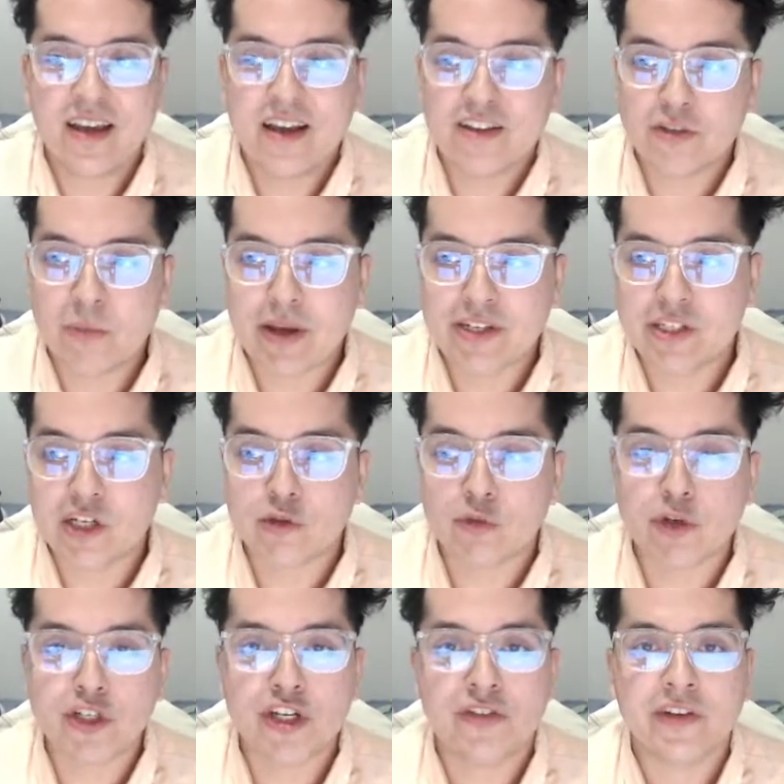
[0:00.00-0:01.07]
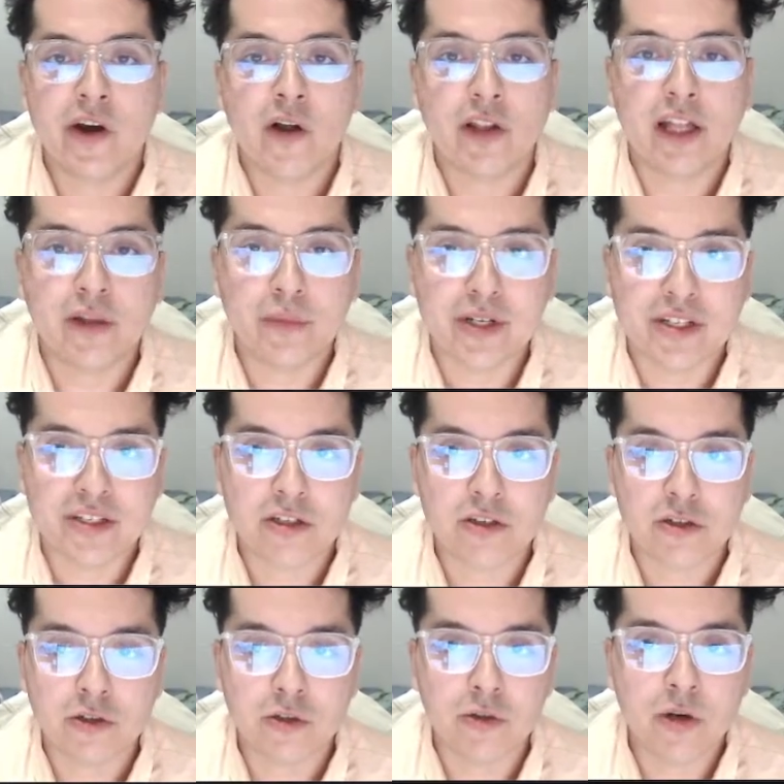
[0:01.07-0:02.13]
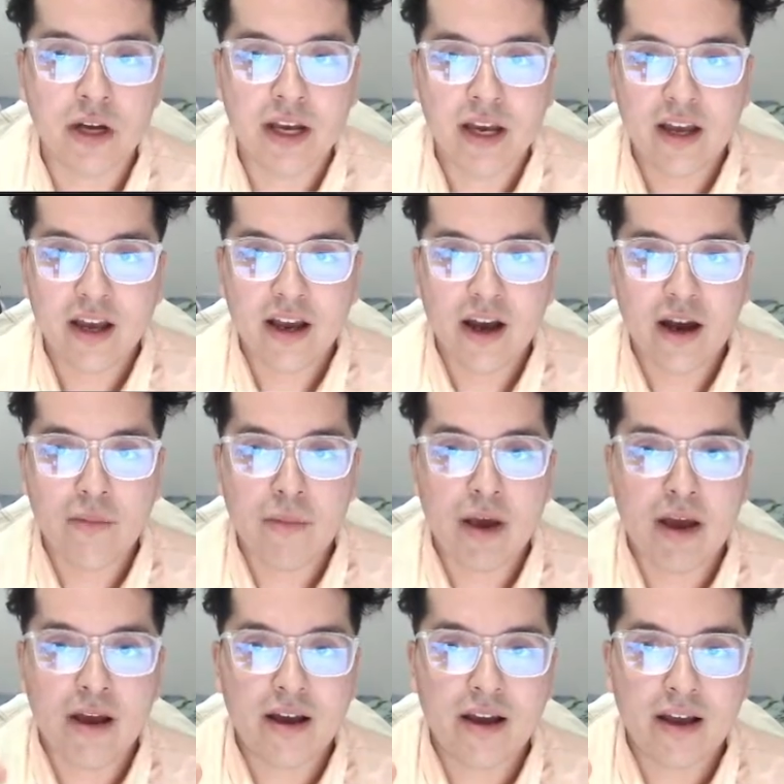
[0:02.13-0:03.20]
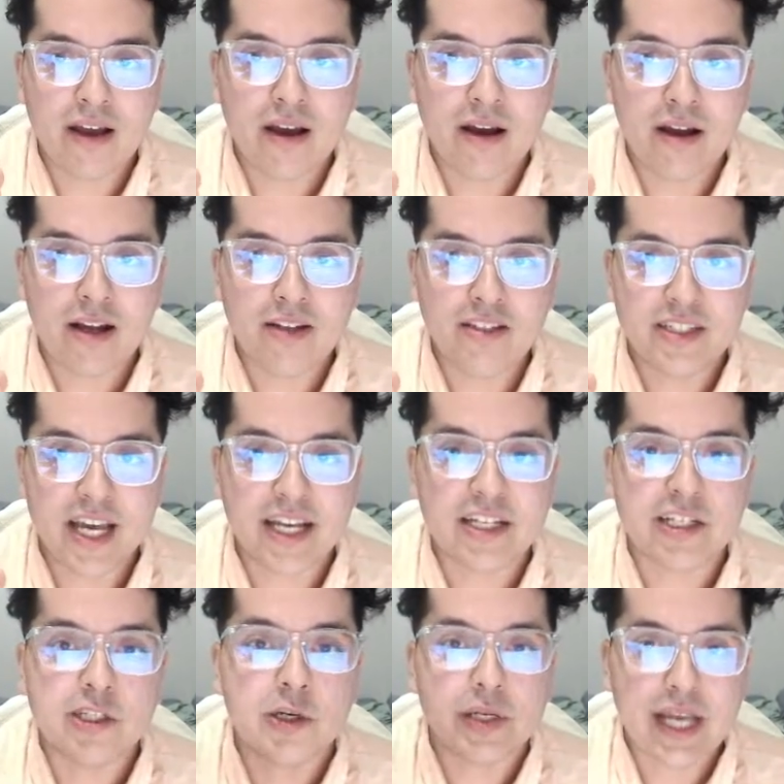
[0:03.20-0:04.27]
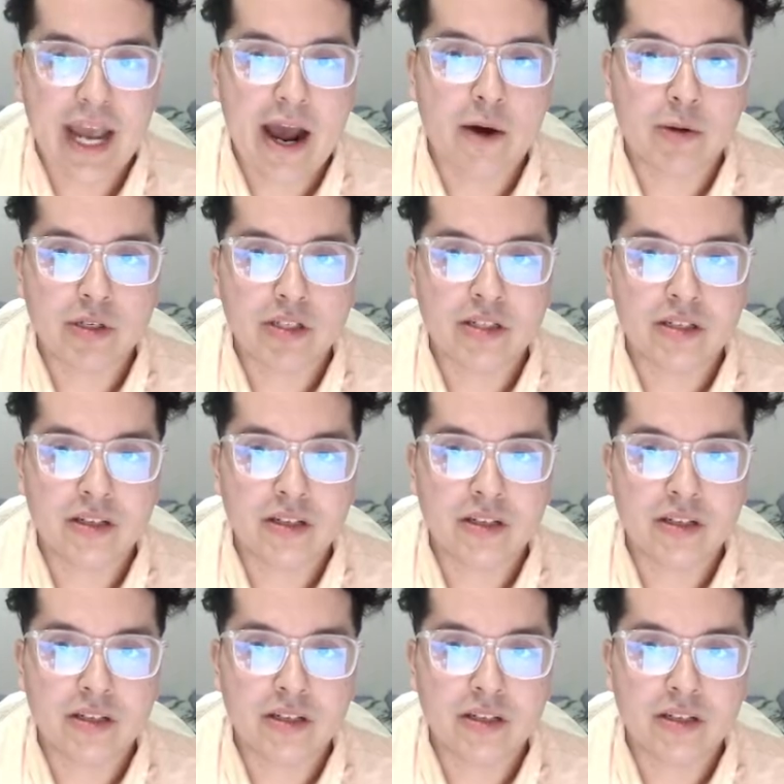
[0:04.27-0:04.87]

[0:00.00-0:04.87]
So basically just reshifting all elements to um, take into account